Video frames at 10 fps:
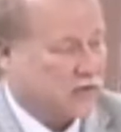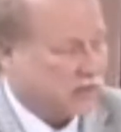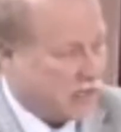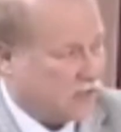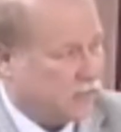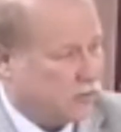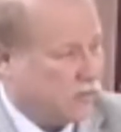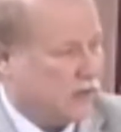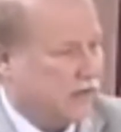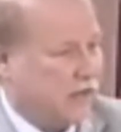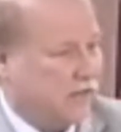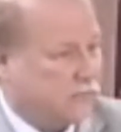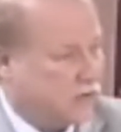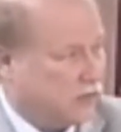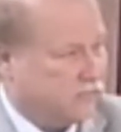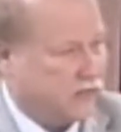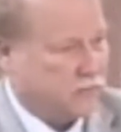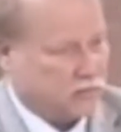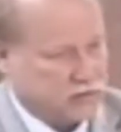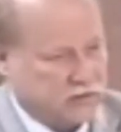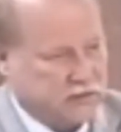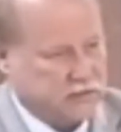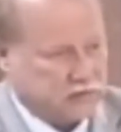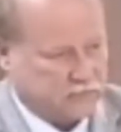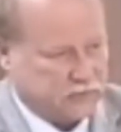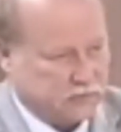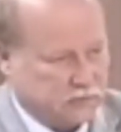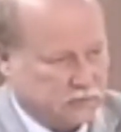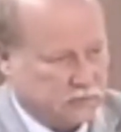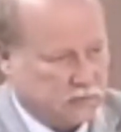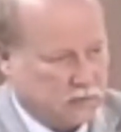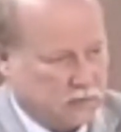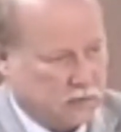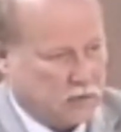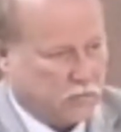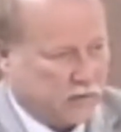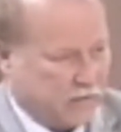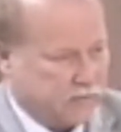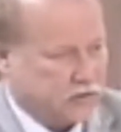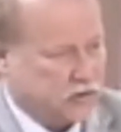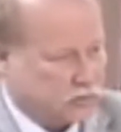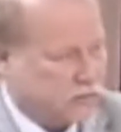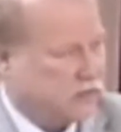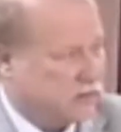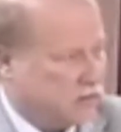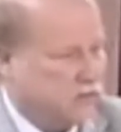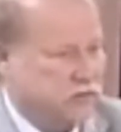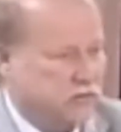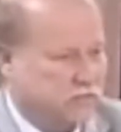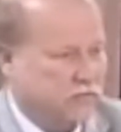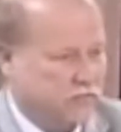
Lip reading: are not required as part of an emergency service. We have been doing those for